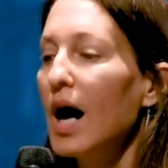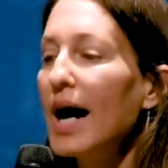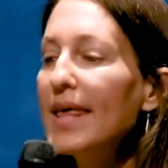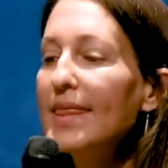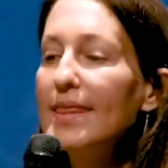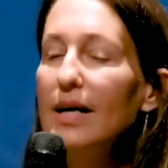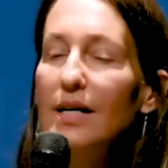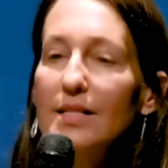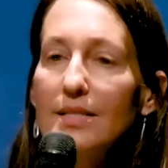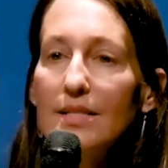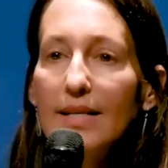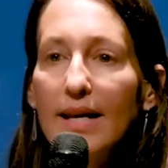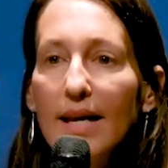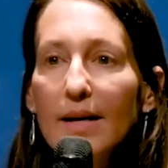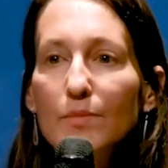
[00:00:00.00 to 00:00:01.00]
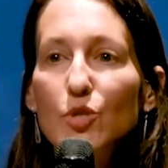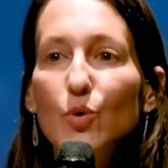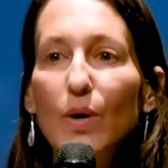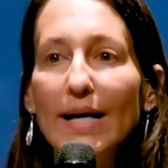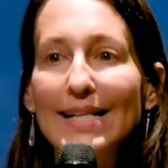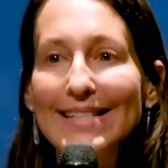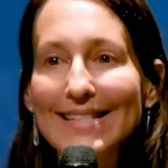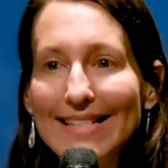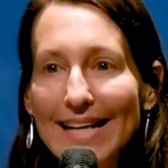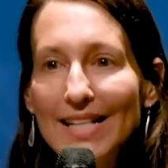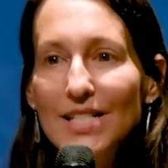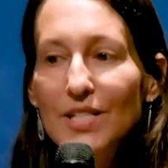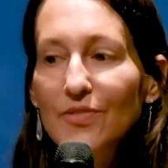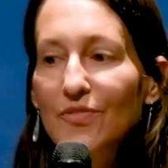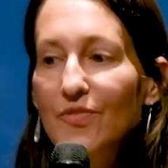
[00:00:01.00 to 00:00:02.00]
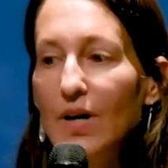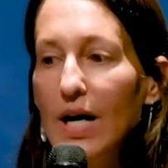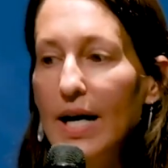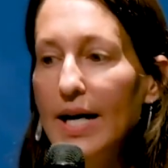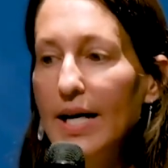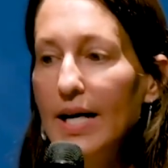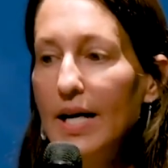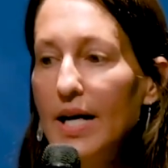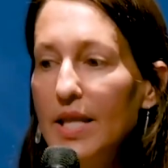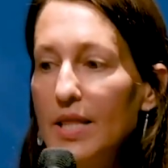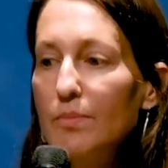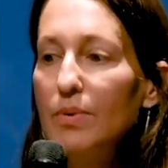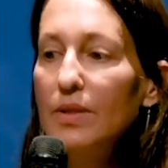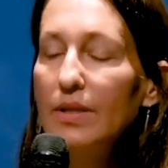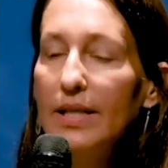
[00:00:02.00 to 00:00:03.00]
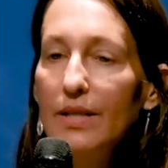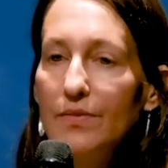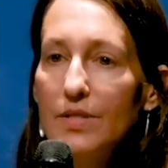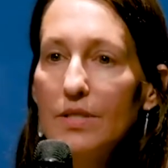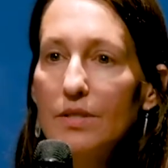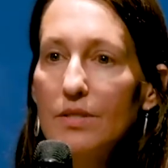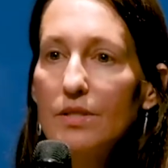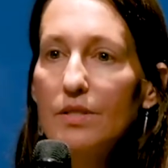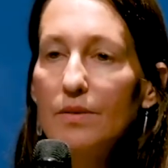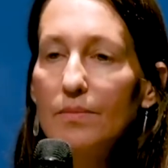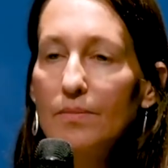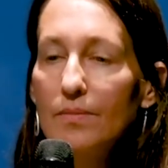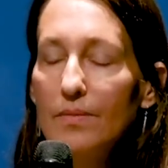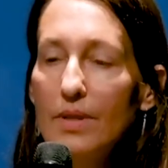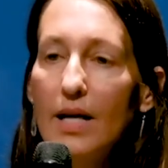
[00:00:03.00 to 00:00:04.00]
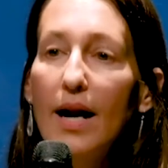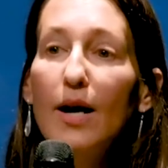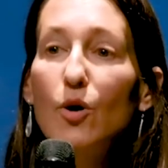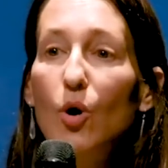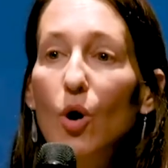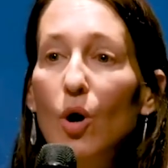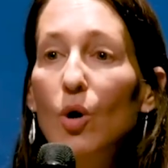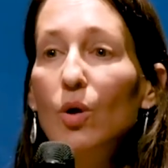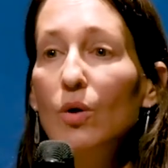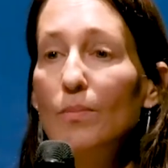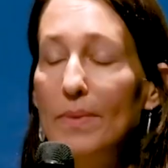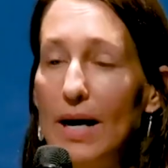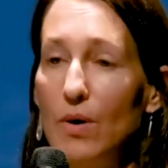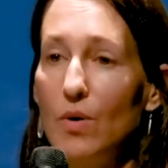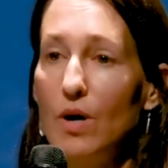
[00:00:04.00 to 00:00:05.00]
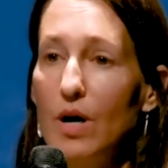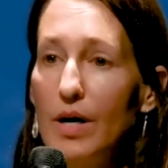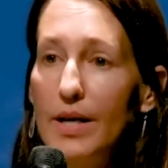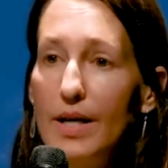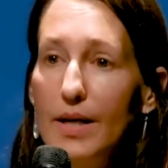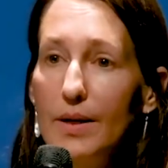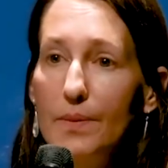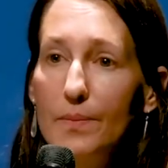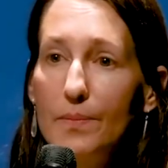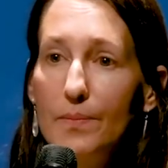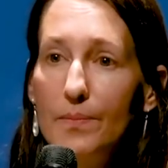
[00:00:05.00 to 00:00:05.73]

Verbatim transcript: I thus came to identify the belief system that I call powerarchy.